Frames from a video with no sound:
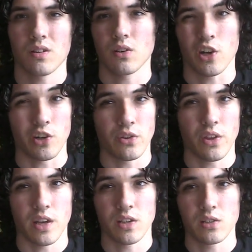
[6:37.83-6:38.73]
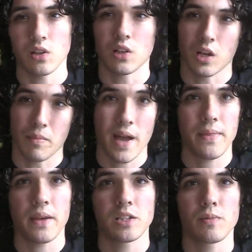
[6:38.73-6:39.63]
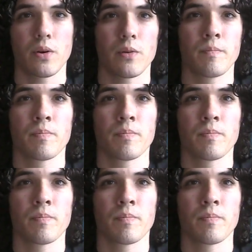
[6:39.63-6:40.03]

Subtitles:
a lot of good things, a lot of bad things about them.